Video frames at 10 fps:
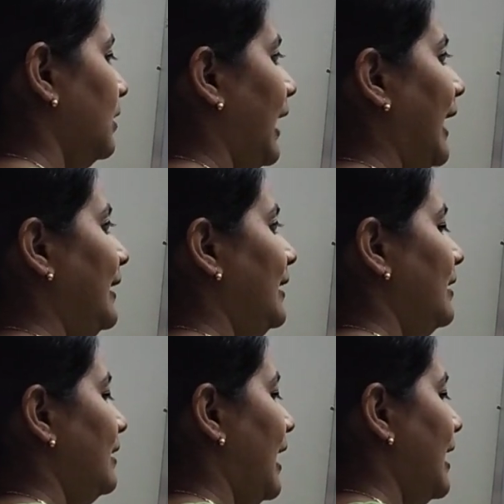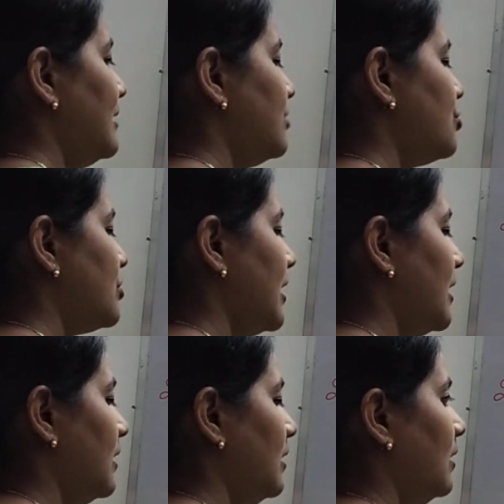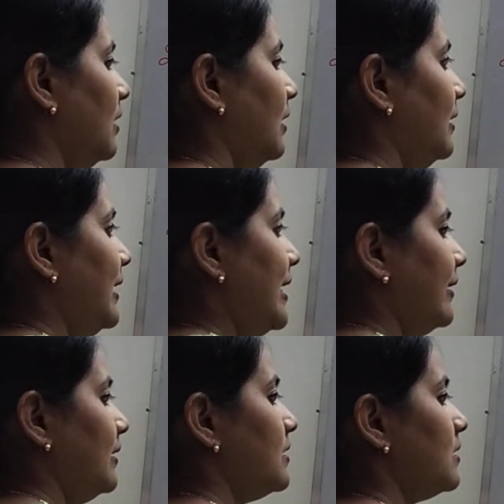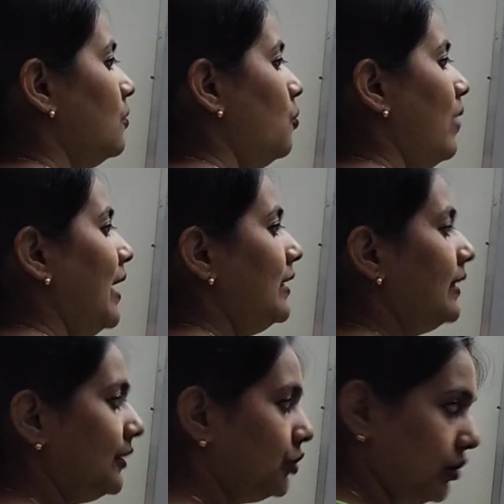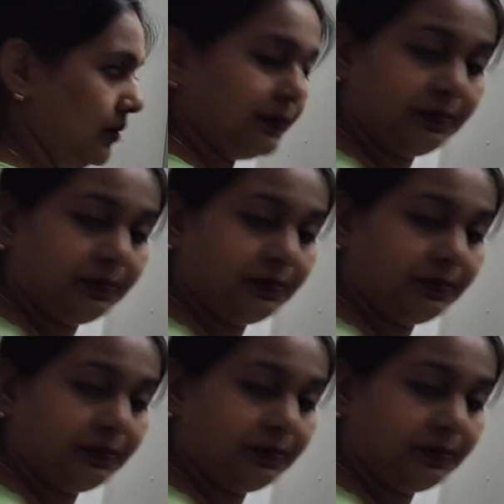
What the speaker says: And in the last shell there is 1 electron.